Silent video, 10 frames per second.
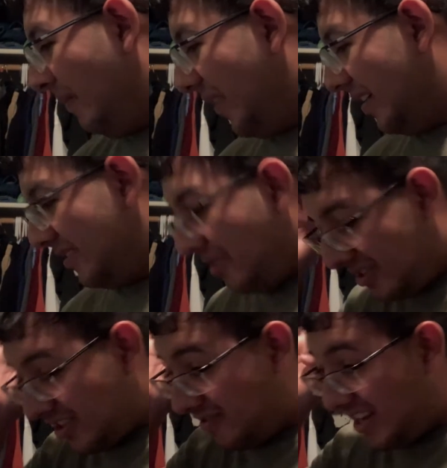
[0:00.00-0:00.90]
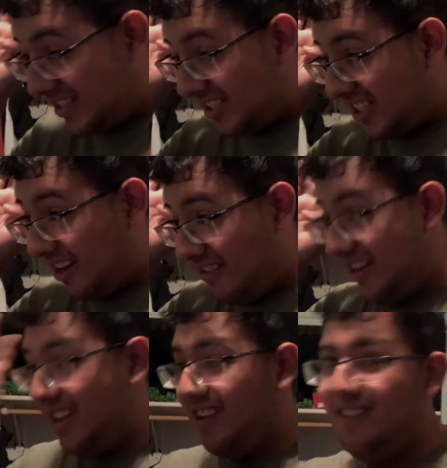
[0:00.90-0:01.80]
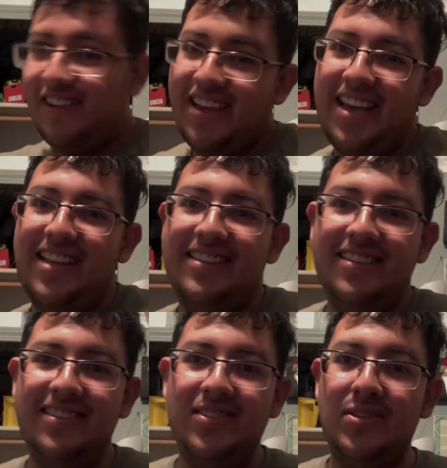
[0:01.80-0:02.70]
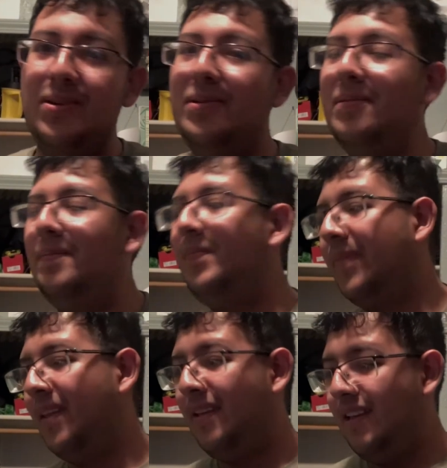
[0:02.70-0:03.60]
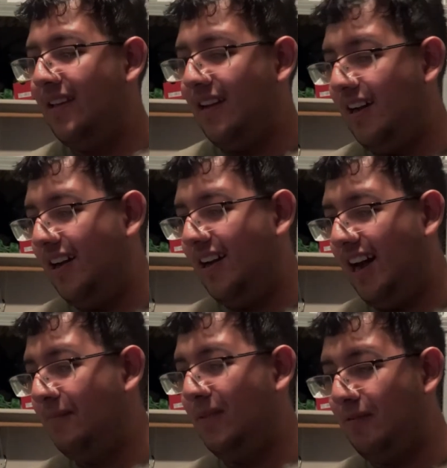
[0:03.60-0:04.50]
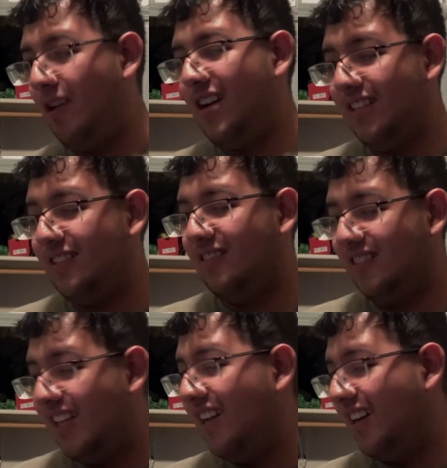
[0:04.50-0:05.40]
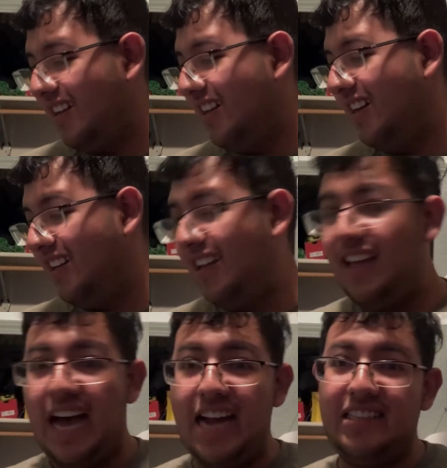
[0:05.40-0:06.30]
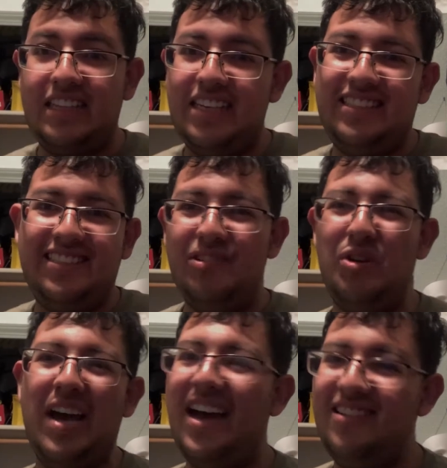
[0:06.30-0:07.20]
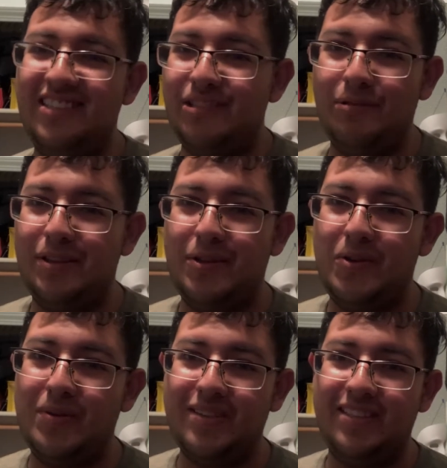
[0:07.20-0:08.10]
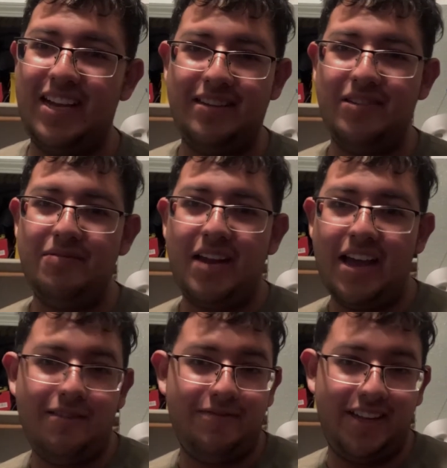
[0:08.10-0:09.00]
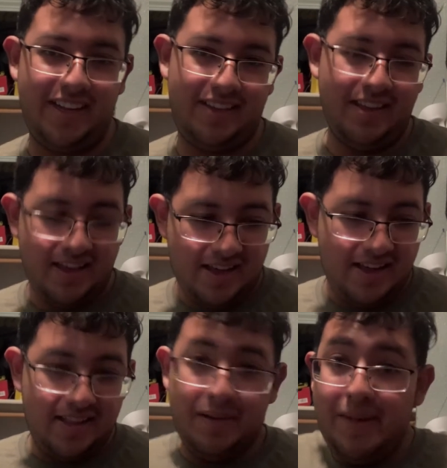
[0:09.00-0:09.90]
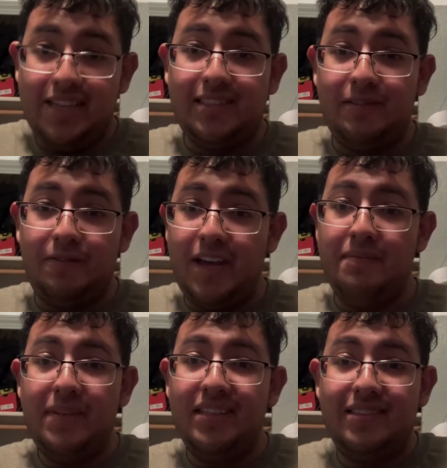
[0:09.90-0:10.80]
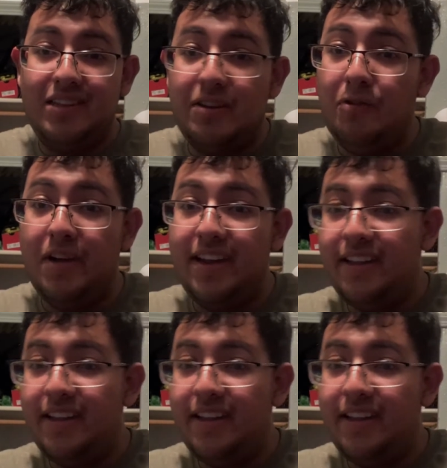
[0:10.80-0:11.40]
Uh, donate to charity. Okay, so uh, I've been wanting to. Yeah, yeah. I, I just don't know how to do it though, because I don't have like the massive fan base to do it,